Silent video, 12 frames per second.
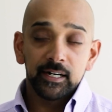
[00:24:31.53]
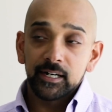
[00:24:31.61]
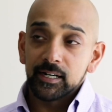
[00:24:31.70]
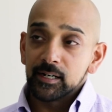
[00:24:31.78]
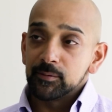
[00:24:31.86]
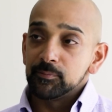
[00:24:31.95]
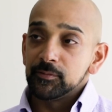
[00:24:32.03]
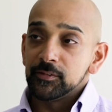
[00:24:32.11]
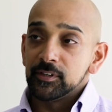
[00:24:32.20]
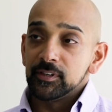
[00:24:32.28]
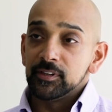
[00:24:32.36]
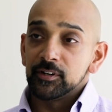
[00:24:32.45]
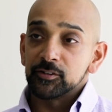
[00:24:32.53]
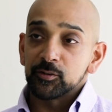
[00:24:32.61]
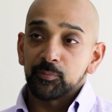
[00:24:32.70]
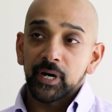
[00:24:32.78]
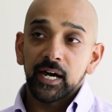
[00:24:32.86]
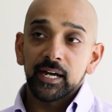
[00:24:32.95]
Um, there's
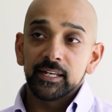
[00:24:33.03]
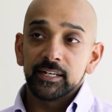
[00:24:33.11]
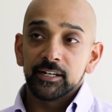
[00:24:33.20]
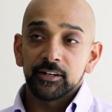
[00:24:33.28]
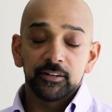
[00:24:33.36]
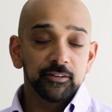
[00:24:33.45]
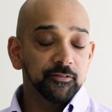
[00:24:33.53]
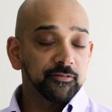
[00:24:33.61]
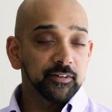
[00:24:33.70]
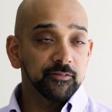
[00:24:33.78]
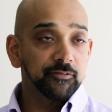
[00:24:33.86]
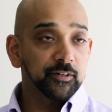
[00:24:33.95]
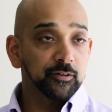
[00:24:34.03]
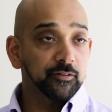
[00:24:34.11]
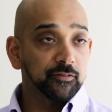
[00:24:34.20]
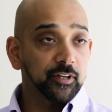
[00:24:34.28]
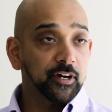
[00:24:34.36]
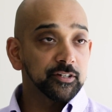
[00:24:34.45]
a pioneer in the f- field
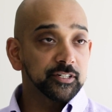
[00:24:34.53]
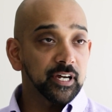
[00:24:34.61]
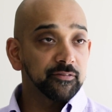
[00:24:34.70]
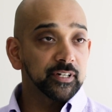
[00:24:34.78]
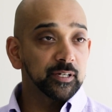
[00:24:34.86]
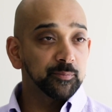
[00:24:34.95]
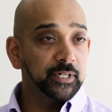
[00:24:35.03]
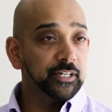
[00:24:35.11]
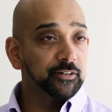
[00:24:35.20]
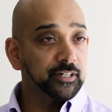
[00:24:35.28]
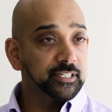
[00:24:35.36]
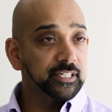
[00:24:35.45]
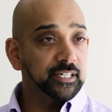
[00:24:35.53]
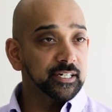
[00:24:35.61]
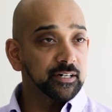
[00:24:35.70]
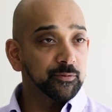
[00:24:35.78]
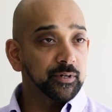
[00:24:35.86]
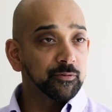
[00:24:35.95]
of longevity, Peter
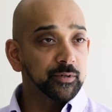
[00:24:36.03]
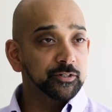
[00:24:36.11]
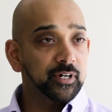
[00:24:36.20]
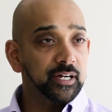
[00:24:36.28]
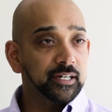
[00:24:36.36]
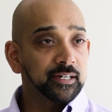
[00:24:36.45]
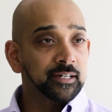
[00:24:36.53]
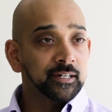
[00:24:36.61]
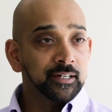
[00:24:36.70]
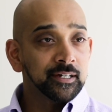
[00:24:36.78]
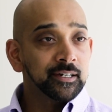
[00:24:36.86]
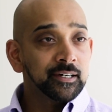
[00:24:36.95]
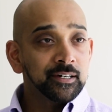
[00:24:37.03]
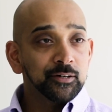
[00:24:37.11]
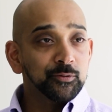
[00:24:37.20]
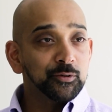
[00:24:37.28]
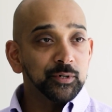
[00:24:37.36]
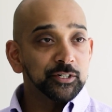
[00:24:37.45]
Attia. Yeah, we, we, try we to talk about a lot.
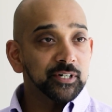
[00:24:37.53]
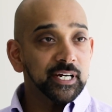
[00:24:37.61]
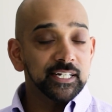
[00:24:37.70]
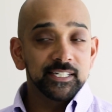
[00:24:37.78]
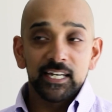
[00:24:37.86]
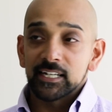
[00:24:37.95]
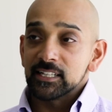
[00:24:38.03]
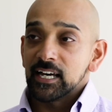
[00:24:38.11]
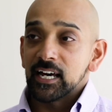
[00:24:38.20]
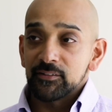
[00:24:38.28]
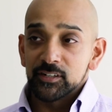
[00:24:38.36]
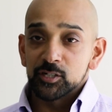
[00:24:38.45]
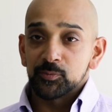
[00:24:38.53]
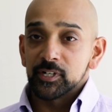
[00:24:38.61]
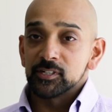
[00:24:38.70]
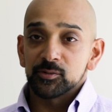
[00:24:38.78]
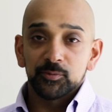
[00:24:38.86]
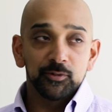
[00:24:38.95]
We, we, try to take a lot of his
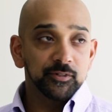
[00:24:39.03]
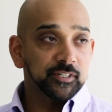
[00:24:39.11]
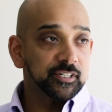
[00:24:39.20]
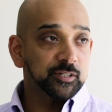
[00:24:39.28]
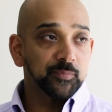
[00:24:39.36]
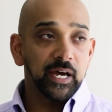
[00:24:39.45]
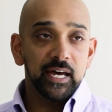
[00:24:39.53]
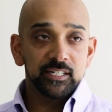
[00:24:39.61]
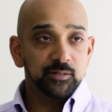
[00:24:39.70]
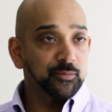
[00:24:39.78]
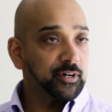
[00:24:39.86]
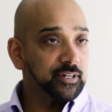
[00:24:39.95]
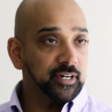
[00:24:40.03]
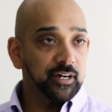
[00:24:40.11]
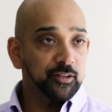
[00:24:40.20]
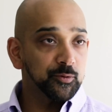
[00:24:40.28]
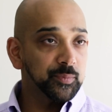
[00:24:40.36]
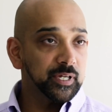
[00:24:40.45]
principles and just pass them on to
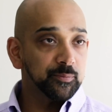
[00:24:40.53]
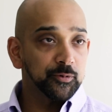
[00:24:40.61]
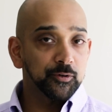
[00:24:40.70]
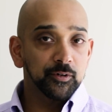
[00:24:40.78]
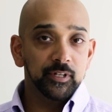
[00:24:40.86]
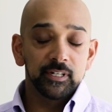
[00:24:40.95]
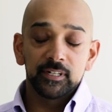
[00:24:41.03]
other people.